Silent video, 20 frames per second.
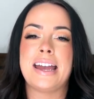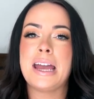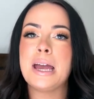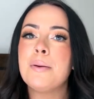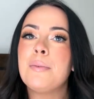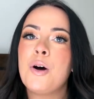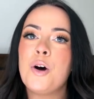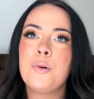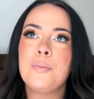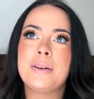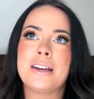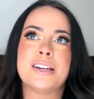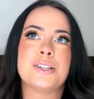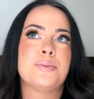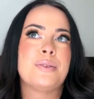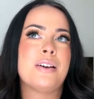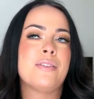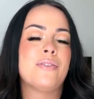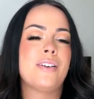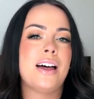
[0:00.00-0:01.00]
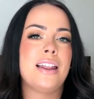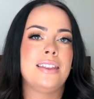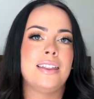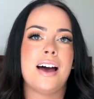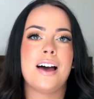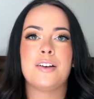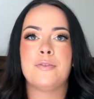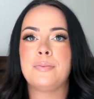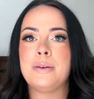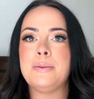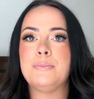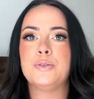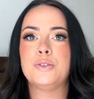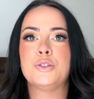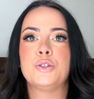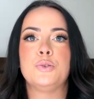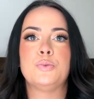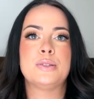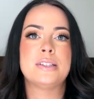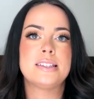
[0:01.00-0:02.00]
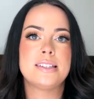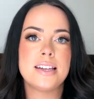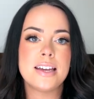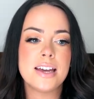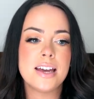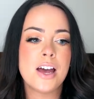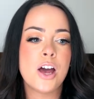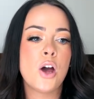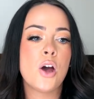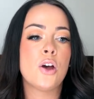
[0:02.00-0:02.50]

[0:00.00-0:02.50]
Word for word: am home because we have a lot of people to see